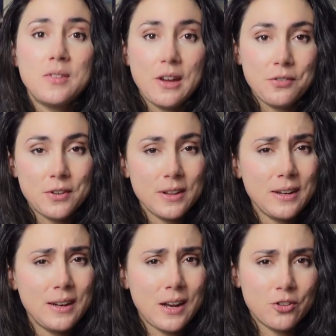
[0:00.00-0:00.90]

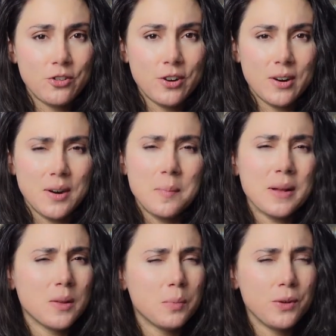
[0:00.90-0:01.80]
definitely not sure
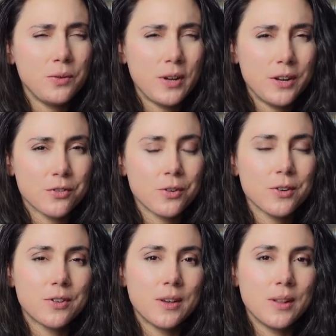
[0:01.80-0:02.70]
about the blue
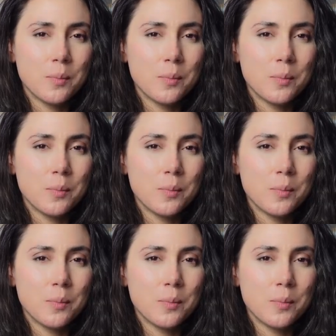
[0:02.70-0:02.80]
tendrils and the